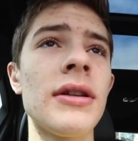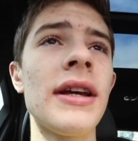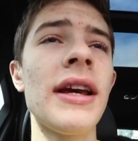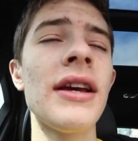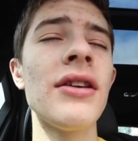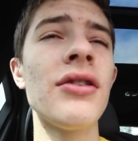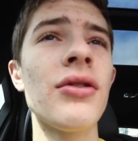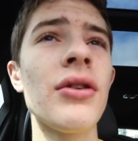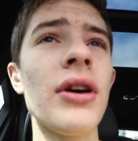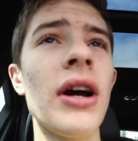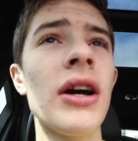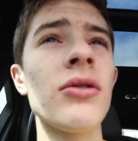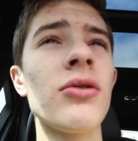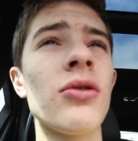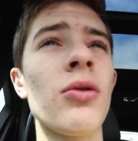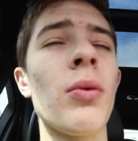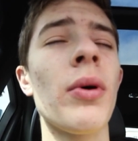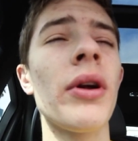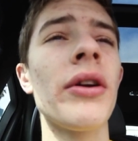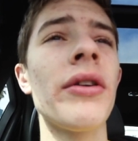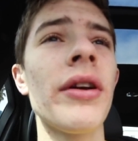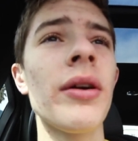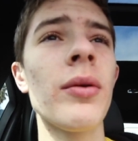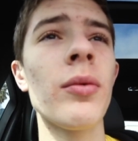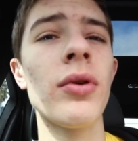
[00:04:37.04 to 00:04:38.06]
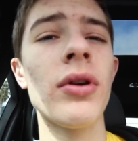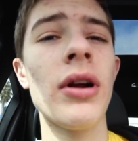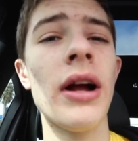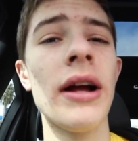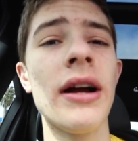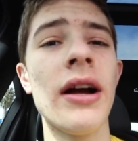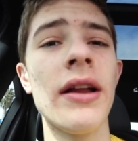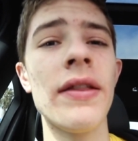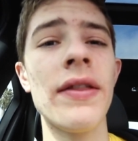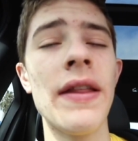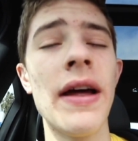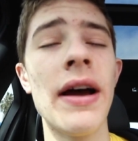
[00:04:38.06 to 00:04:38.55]
In case you guys were wondering where I
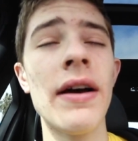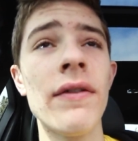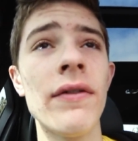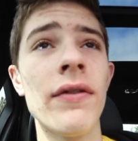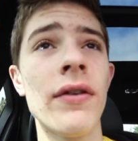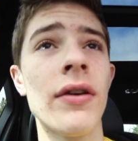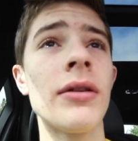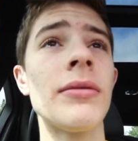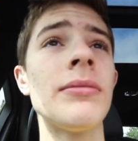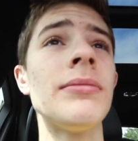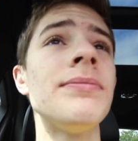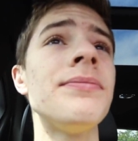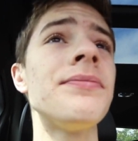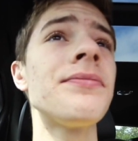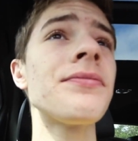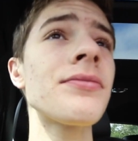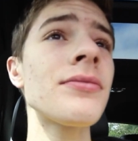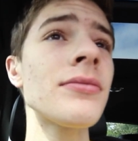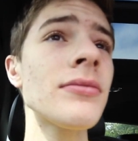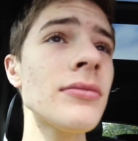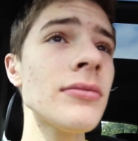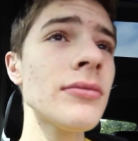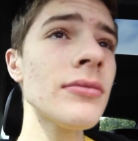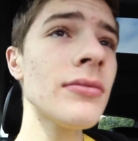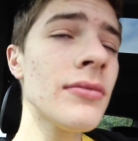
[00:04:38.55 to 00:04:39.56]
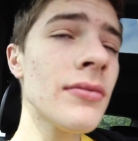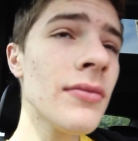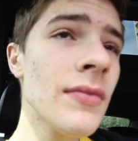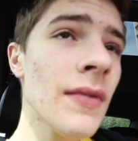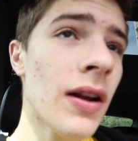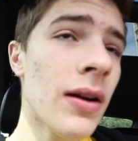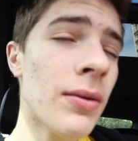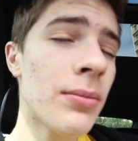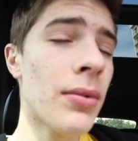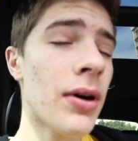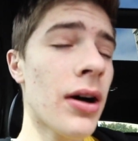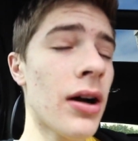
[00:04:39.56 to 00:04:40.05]
got that from,
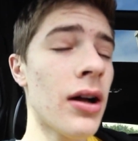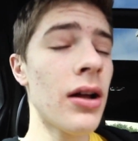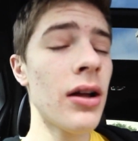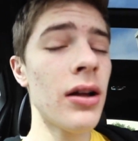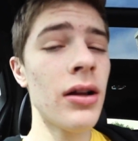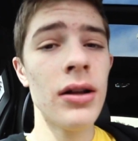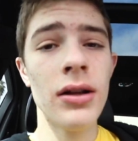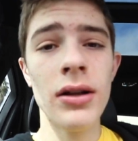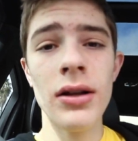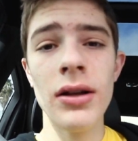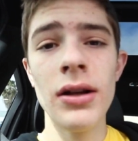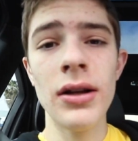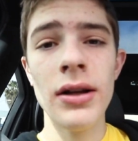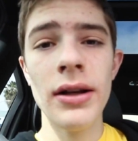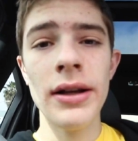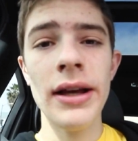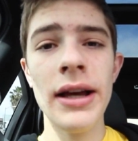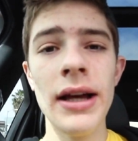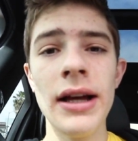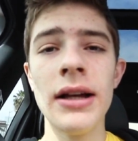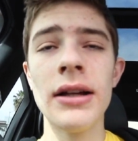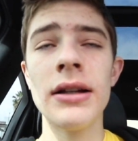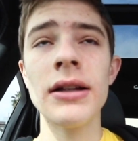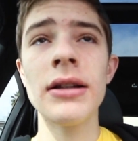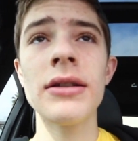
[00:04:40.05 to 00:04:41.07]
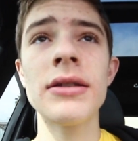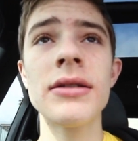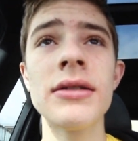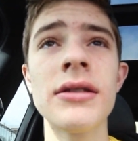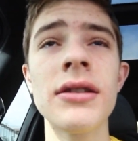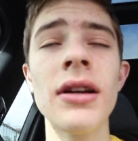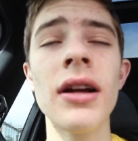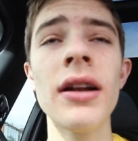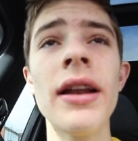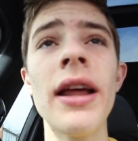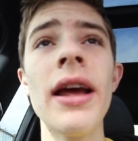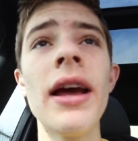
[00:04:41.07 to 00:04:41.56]
but yeah,
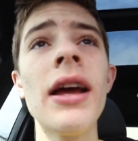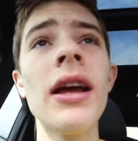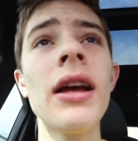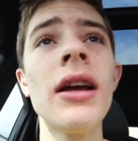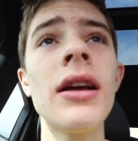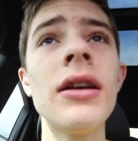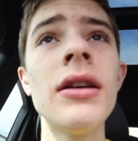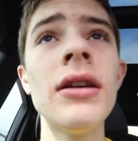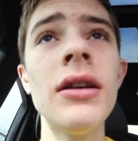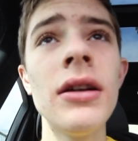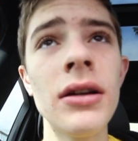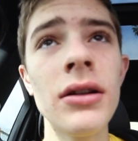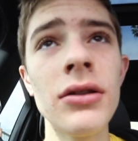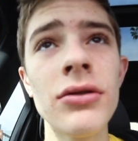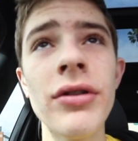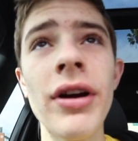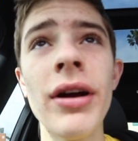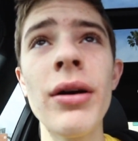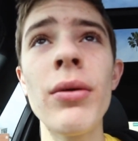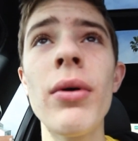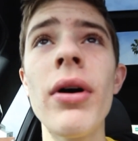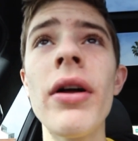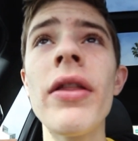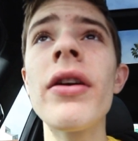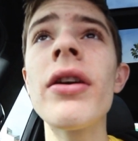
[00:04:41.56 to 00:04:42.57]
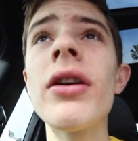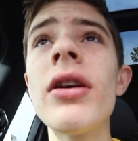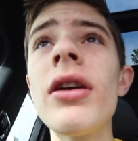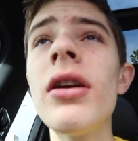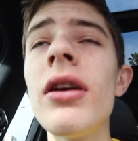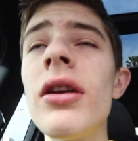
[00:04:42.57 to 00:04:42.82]
Sunday, great weather.